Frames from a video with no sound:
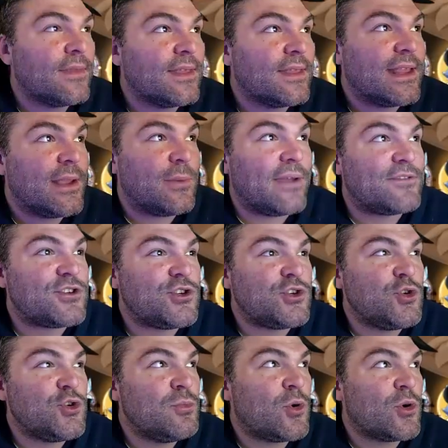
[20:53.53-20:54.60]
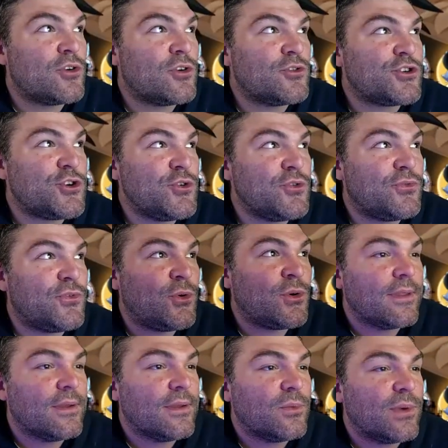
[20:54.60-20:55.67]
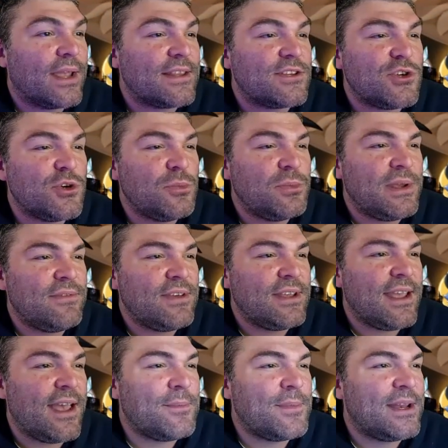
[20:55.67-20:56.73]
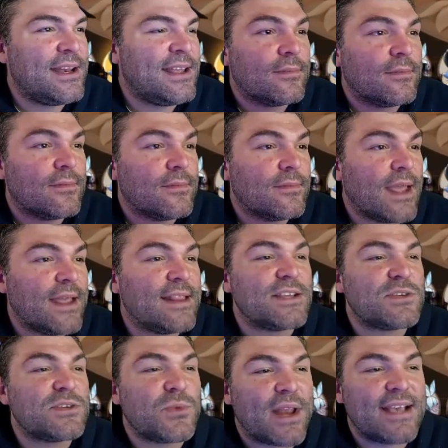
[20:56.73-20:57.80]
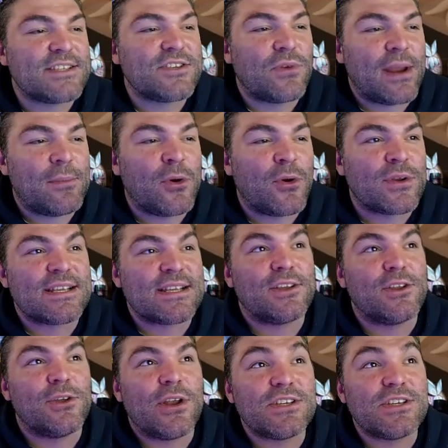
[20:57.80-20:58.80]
And we have 2 more to shoot for. Get the 2 PvE Enmity. And this one has the Rate bonus included.